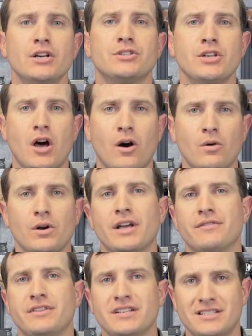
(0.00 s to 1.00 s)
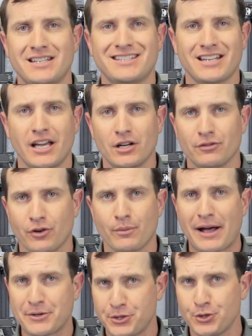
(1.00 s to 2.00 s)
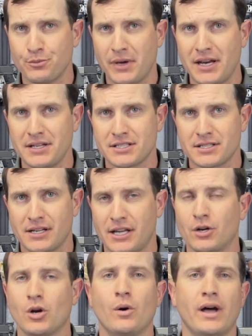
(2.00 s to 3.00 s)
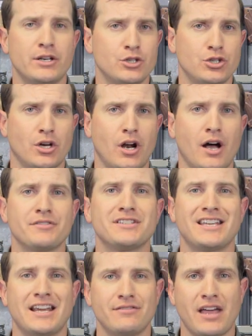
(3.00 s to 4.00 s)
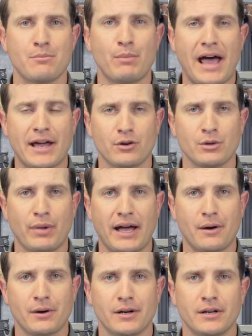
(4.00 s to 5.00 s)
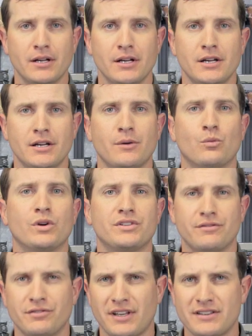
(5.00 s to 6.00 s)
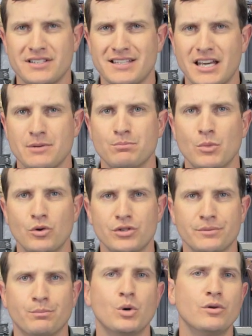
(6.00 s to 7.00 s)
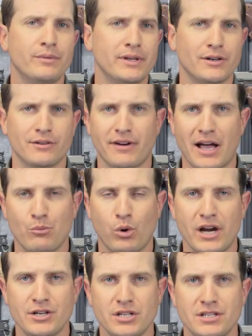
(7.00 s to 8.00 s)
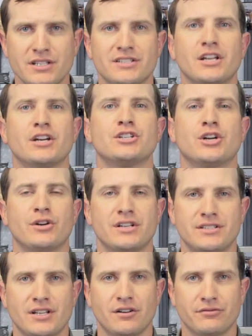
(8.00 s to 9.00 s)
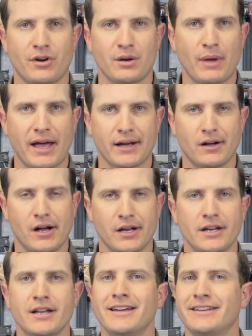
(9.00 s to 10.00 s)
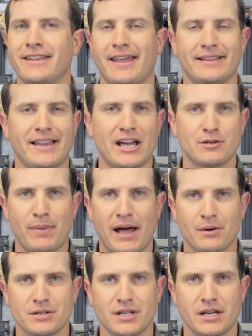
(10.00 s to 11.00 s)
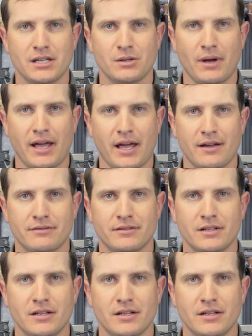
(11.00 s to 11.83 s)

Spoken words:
So if this sits idle for about 2 minutes, it'll go ahead and shut off, save that battery power. Once it senses any movement or vibrations, it's going to turn itself right back on to that last power setting you have.